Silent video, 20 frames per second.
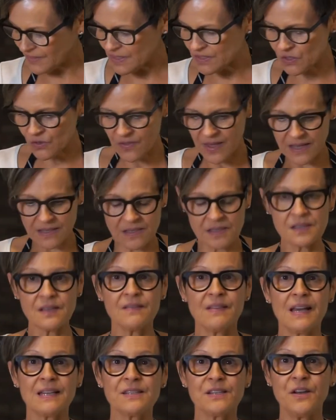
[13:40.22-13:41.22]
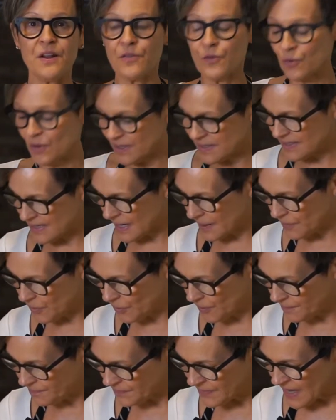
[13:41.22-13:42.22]
So that's another
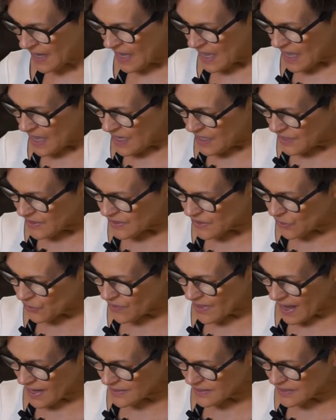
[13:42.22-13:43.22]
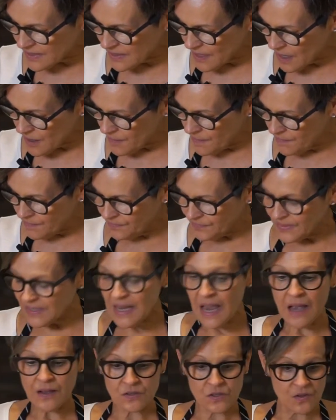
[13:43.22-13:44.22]
example. So that's
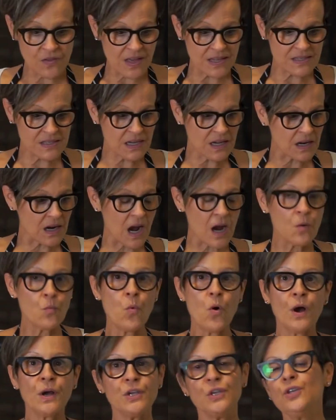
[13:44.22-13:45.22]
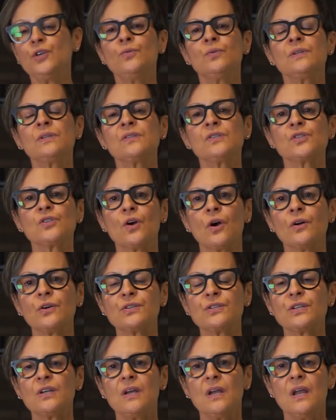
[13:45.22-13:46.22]
it. I want you to
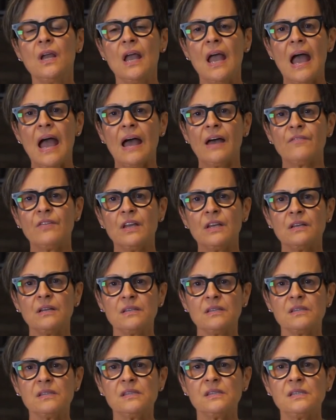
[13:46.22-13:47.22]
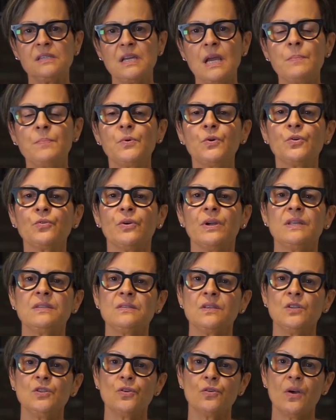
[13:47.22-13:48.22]
start having staple
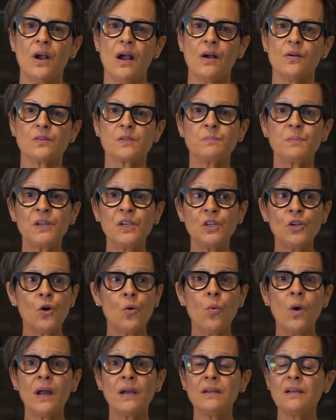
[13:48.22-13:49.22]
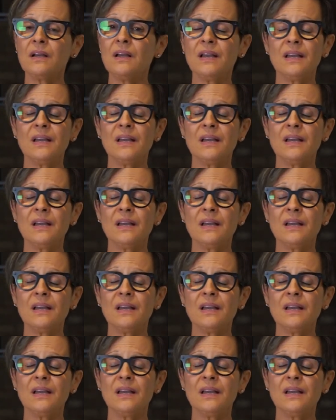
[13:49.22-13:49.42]
greens in your house. But you know what?